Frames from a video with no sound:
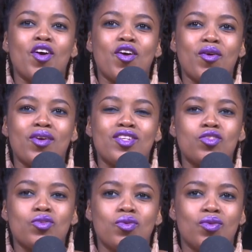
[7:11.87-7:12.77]
Going
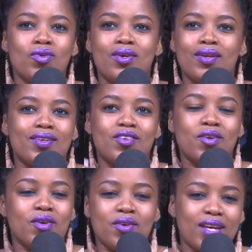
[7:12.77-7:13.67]
to,
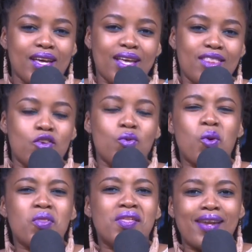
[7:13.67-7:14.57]
the
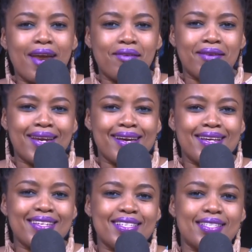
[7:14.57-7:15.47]
northern
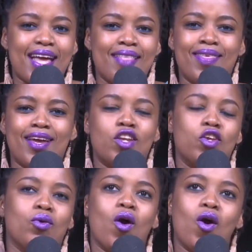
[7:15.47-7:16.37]
areas, and then
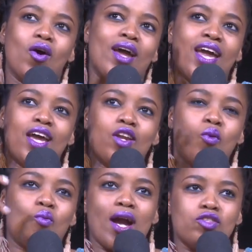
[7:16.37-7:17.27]
you are in a
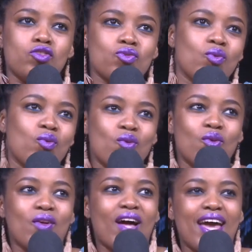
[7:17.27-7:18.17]
white
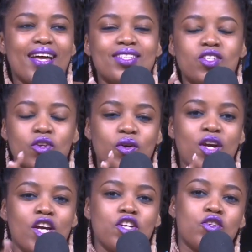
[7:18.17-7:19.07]
school, and
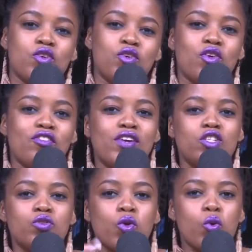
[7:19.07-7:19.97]
so you're
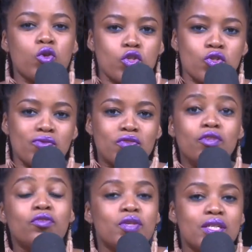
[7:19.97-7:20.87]
faced with all sorts of
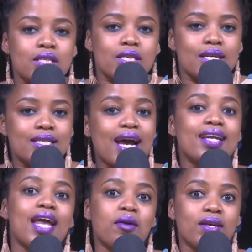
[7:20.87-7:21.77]
different
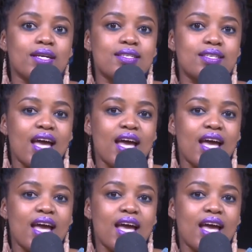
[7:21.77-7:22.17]
dynamics,